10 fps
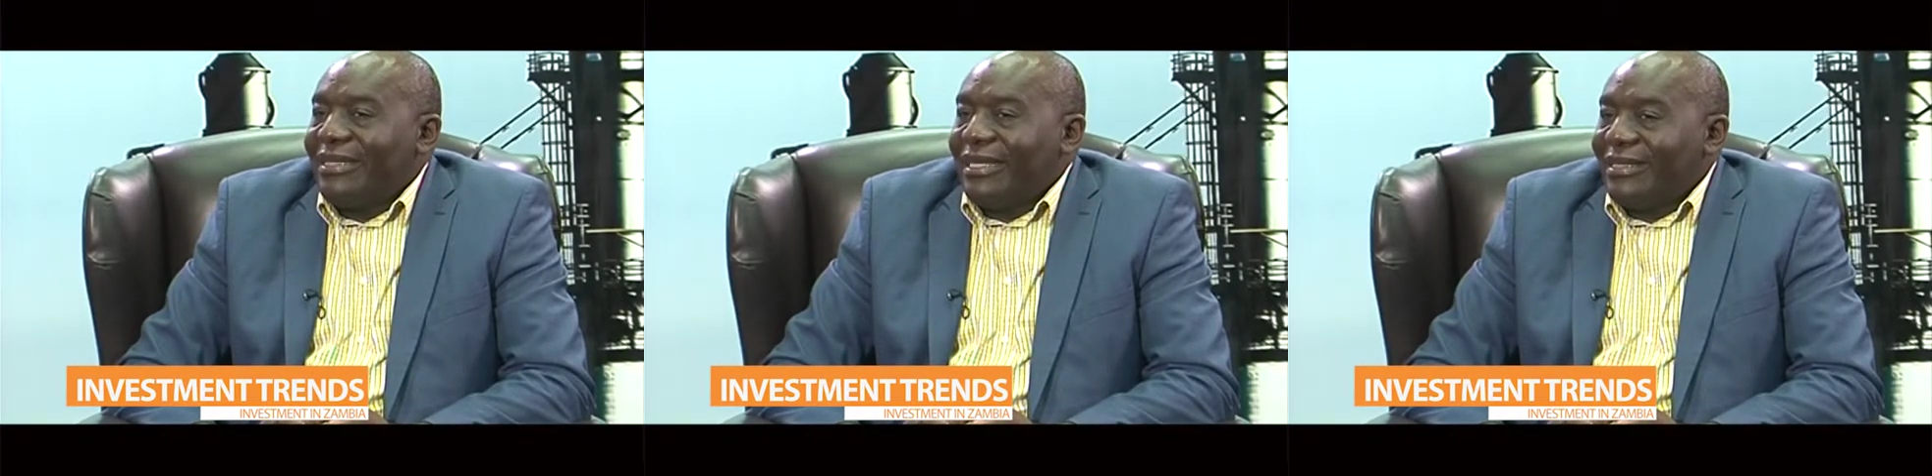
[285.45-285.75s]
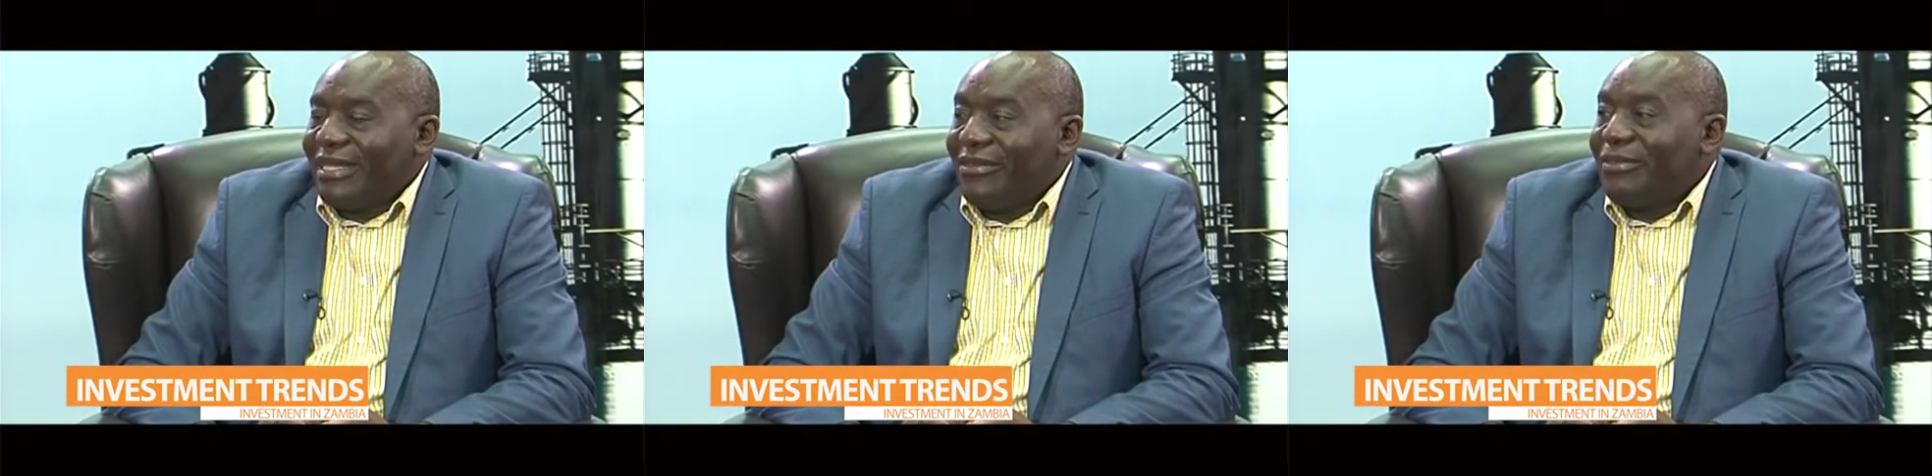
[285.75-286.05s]

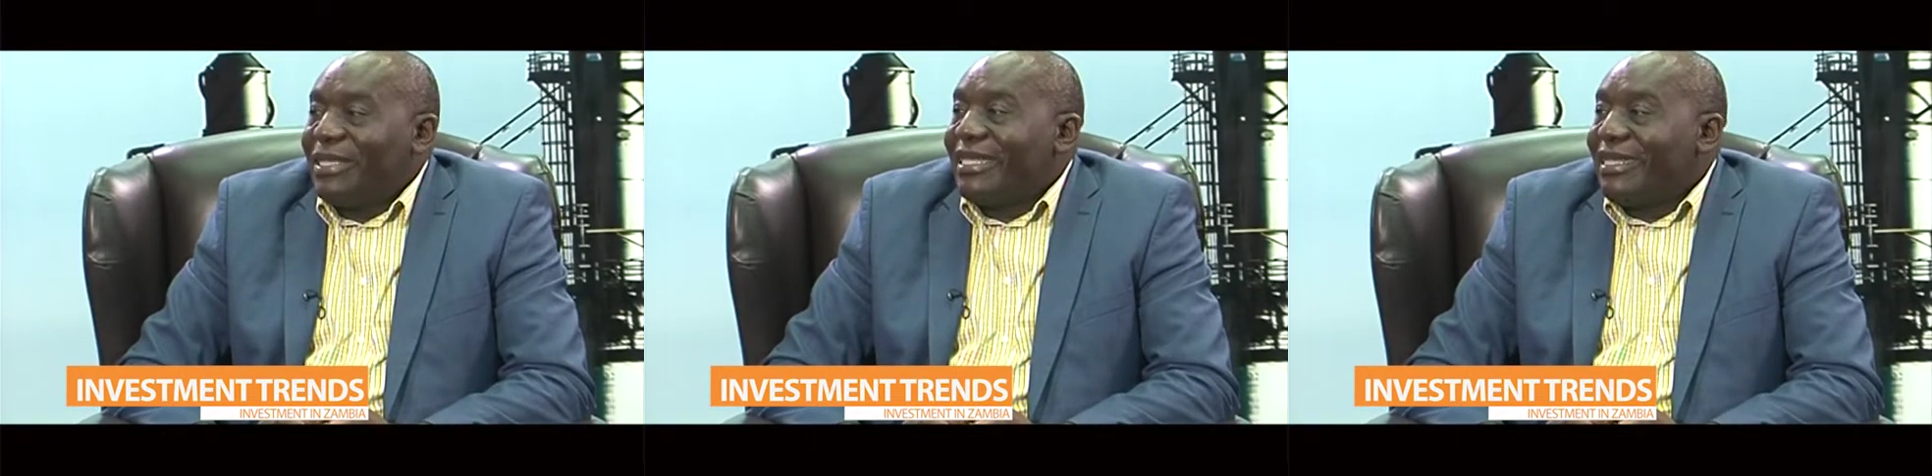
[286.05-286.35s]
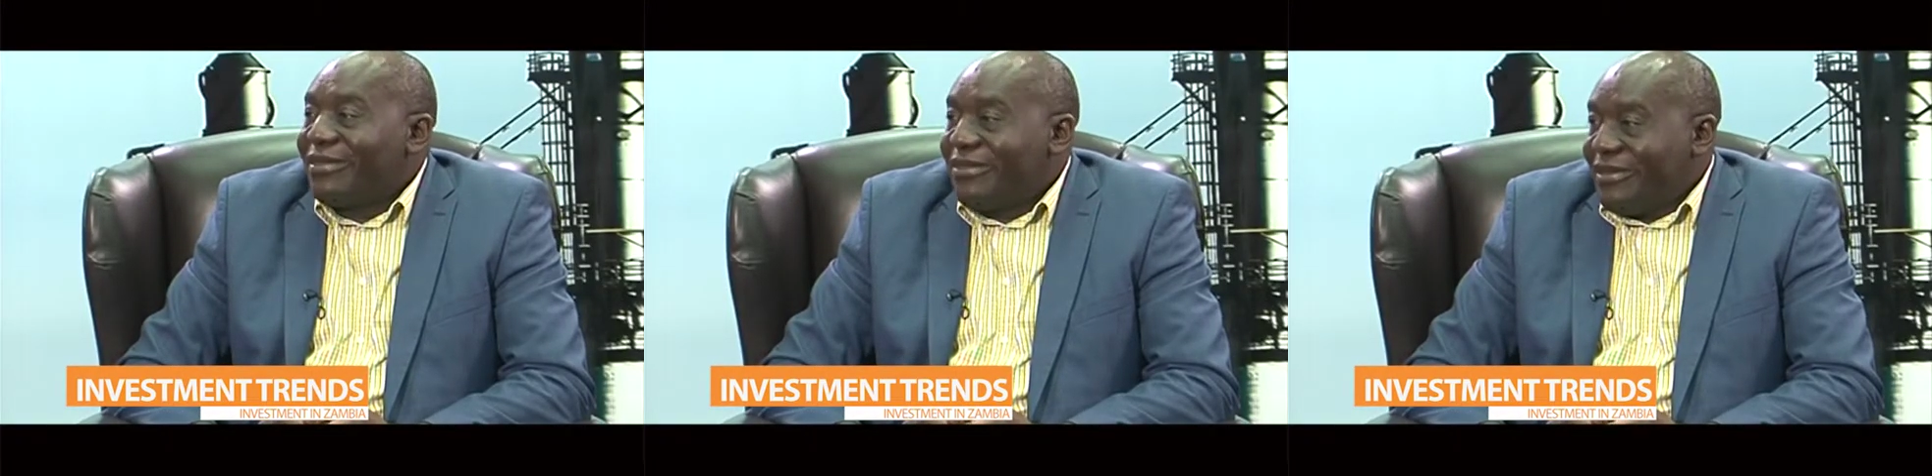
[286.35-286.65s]
at government
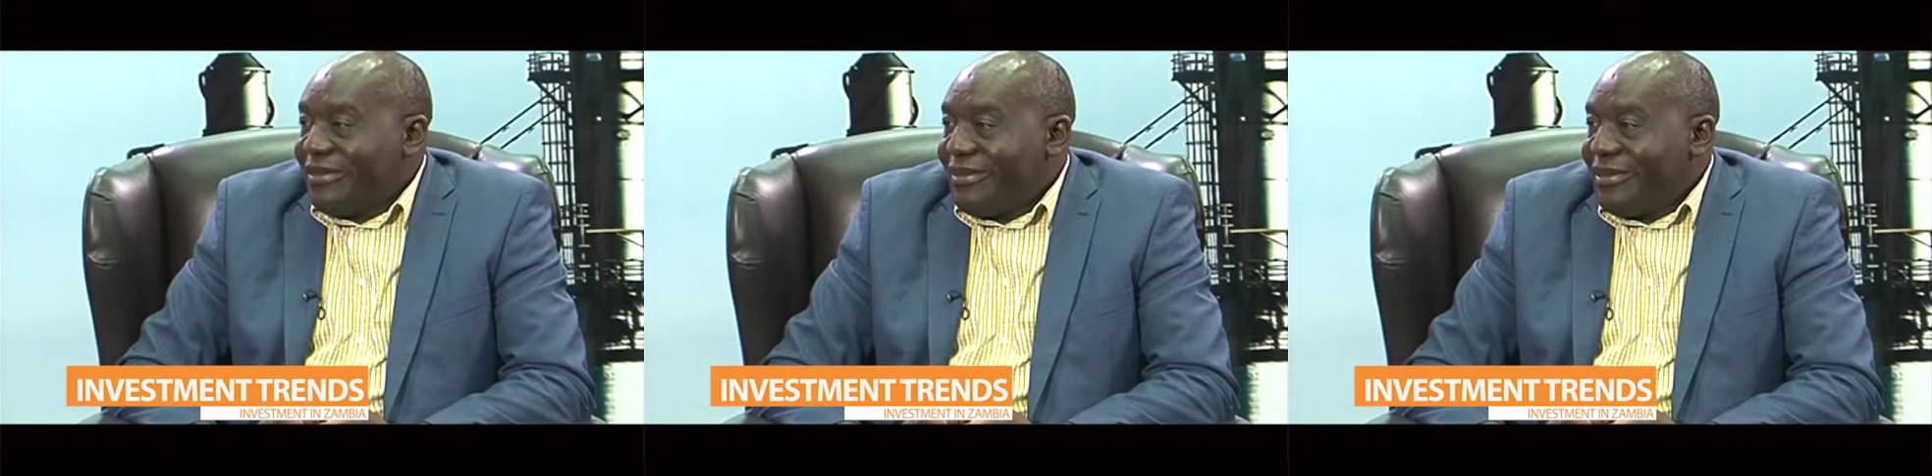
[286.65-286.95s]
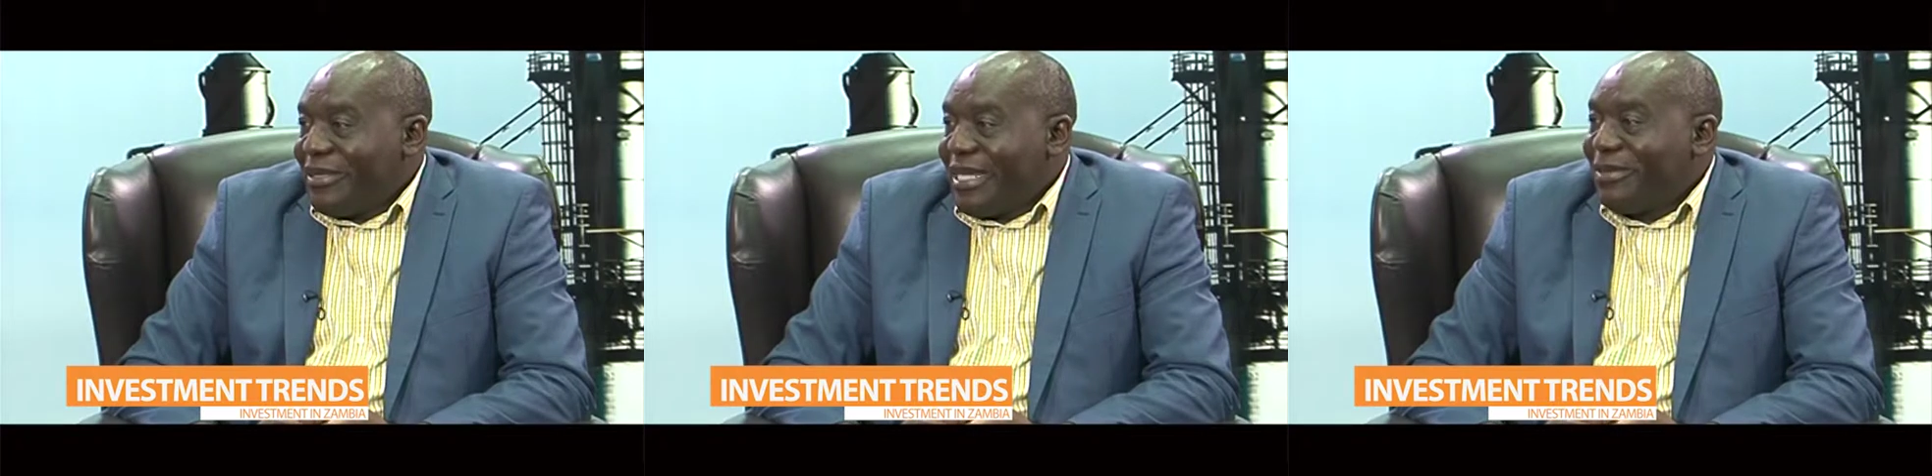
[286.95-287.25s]
level,
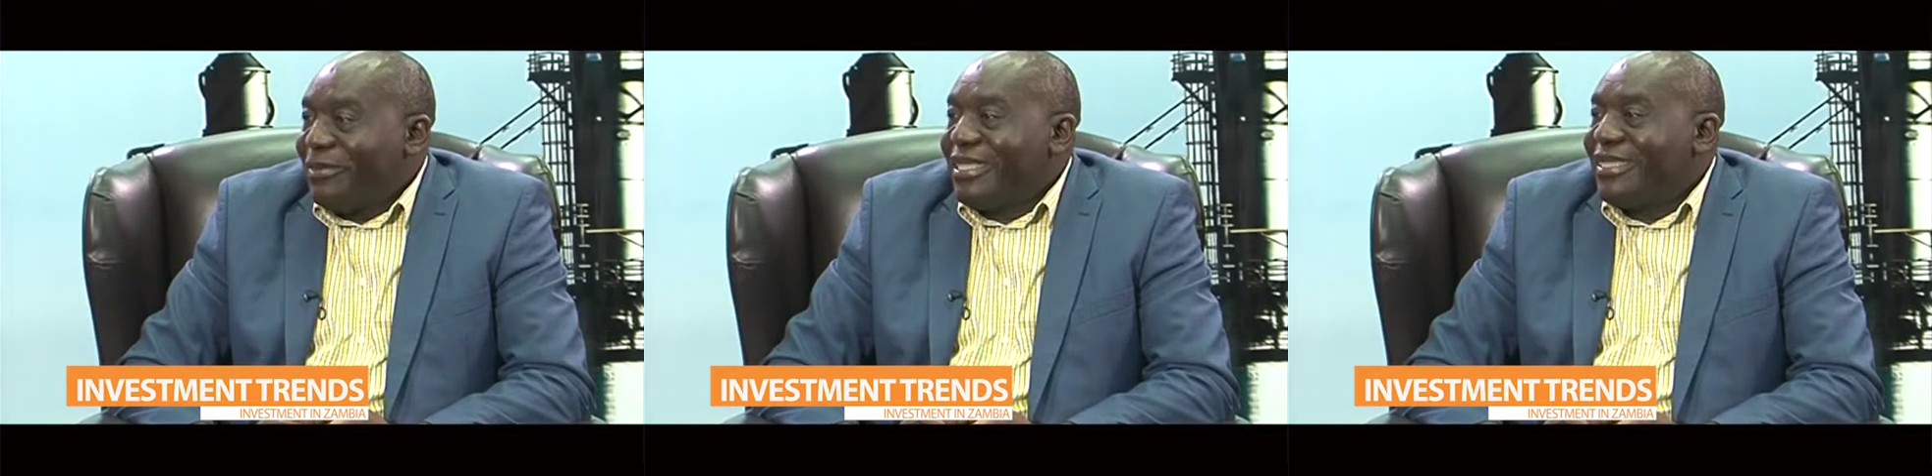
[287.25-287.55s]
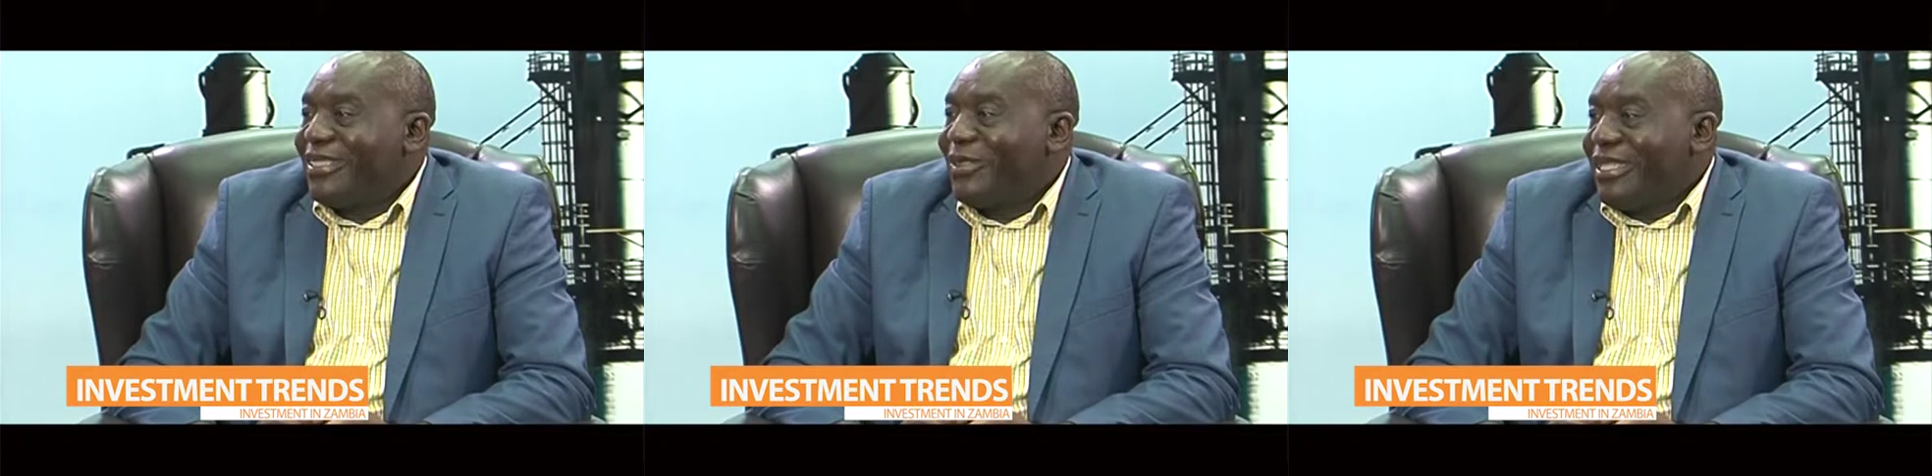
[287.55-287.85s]
at
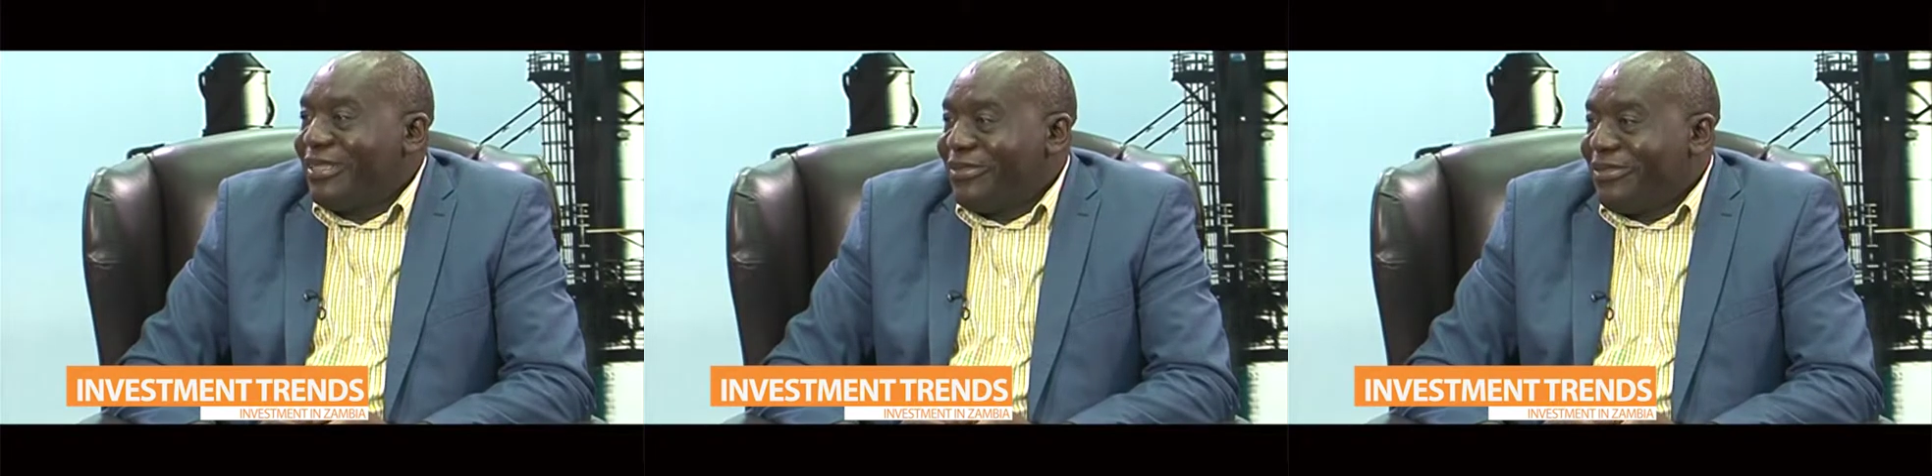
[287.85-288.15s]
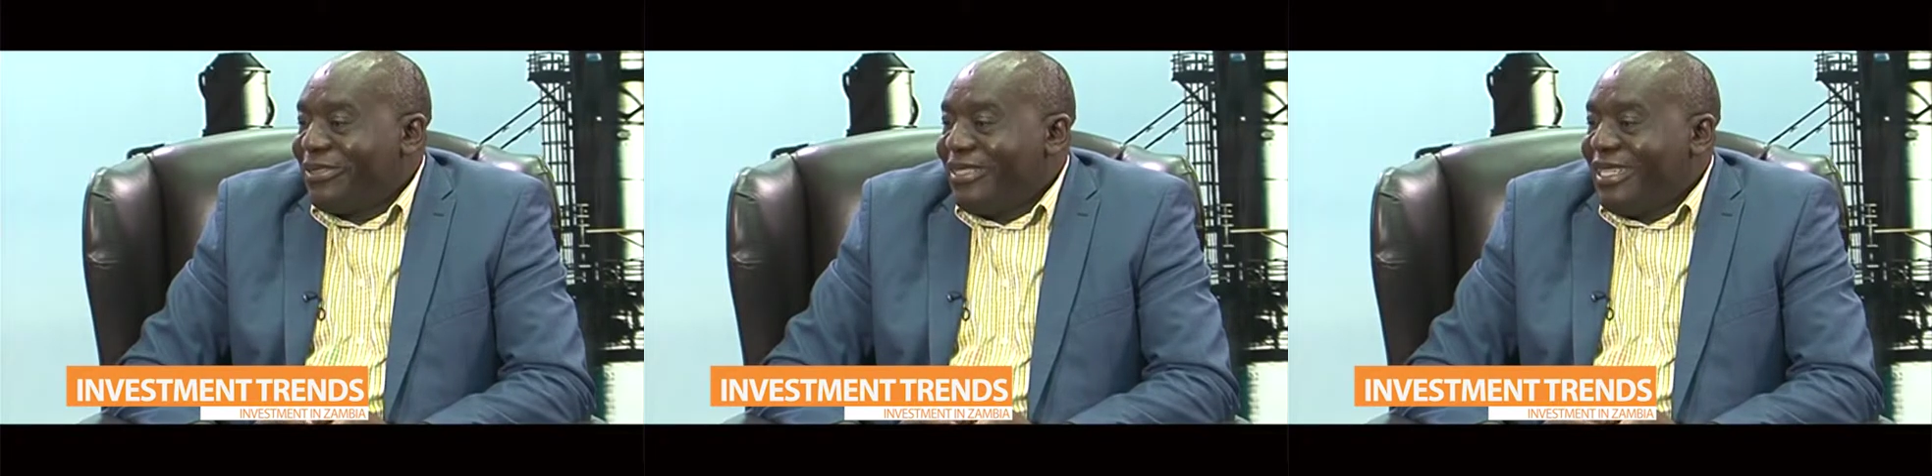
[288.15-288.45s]
ministerial level,